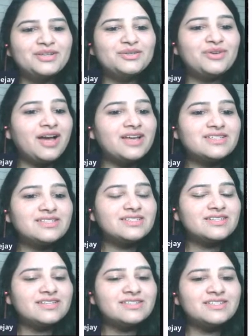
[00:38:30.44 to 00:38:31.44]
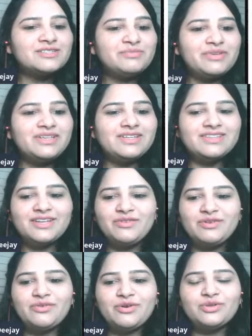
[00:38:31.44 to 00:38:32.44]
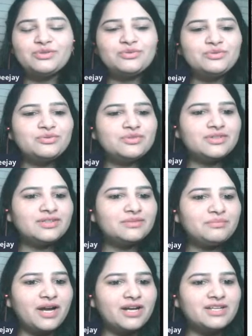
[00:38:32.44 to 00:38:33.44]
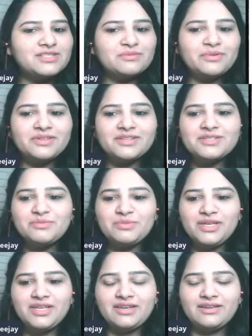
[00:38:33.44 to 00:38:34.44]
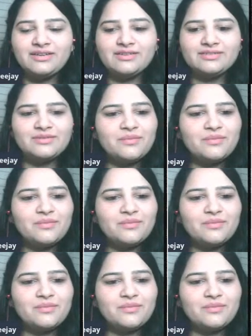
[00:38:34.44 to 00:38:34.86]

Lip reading: You guys are discussing speaking that we want to participate in speaking.